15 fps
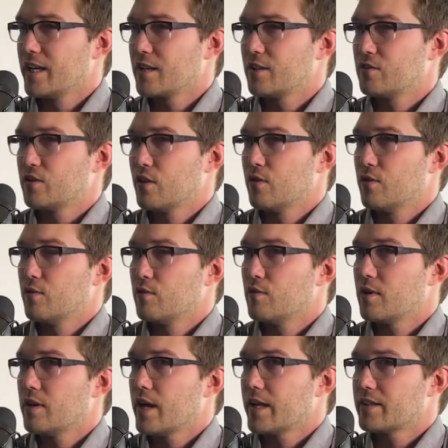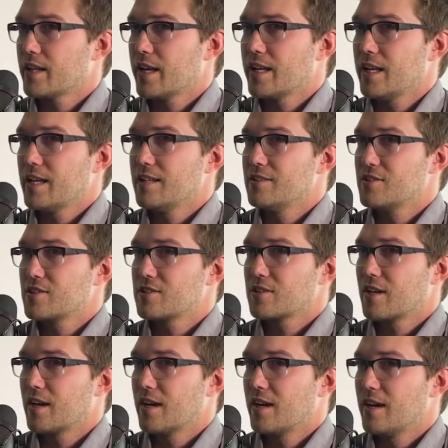so at that age,
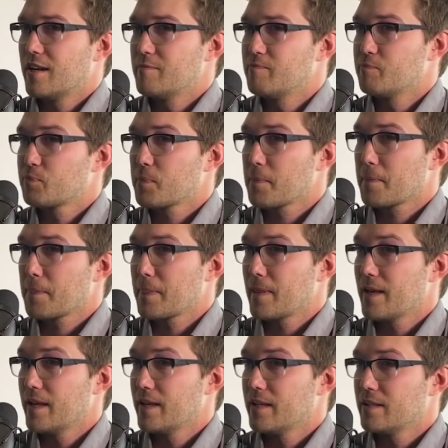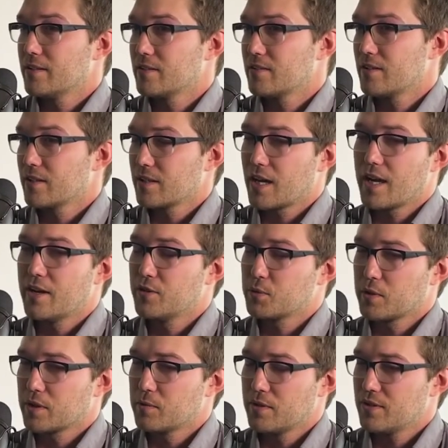and the guy I was
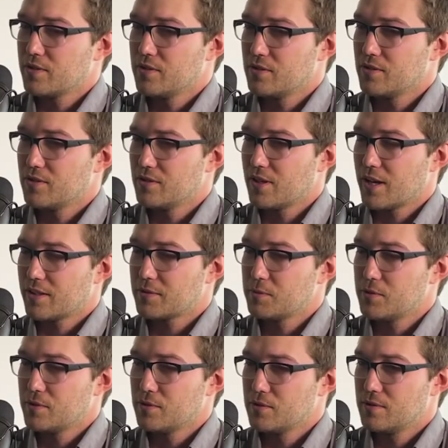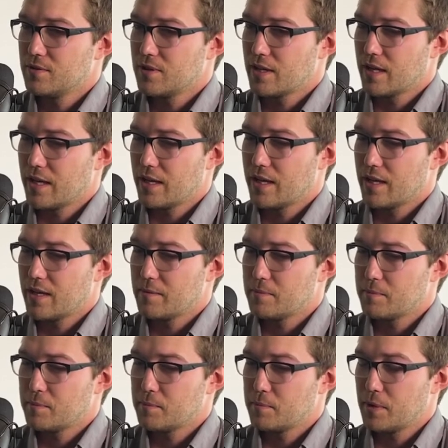working with, he's an awesome dude.
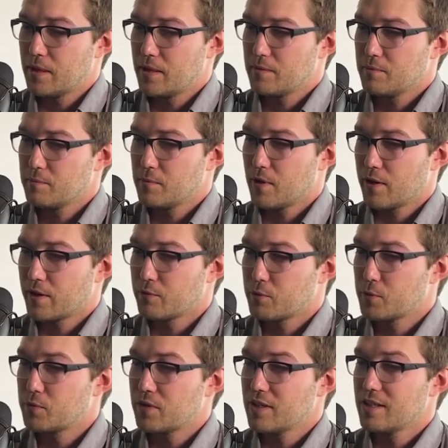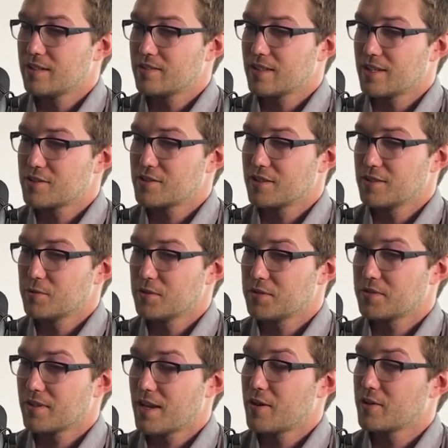But our routine essentially
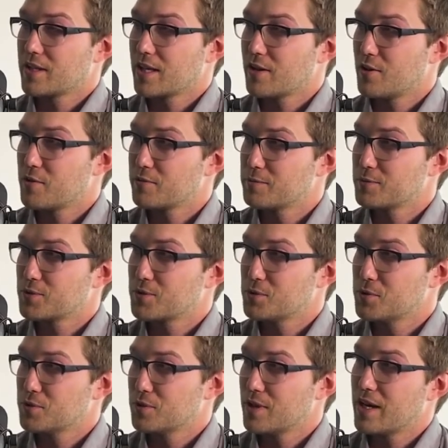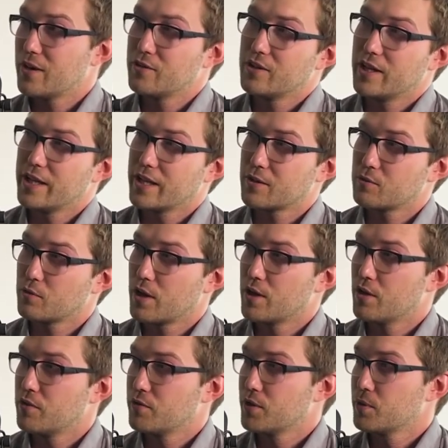was, I would get home from school, I would like run
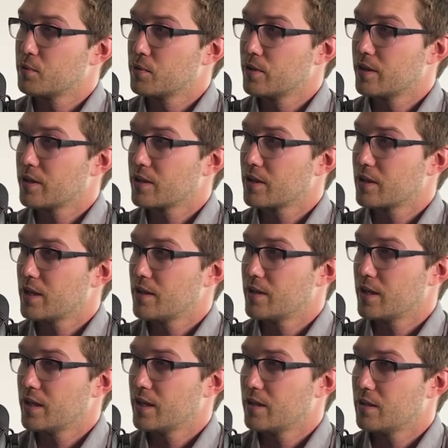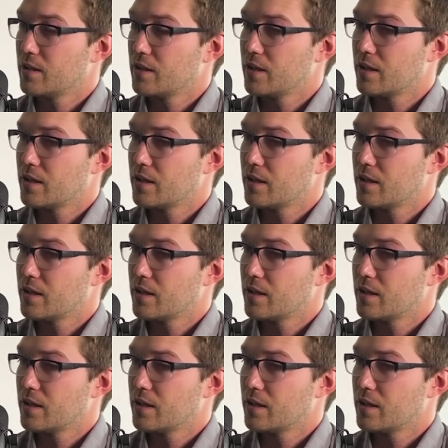over to work, and then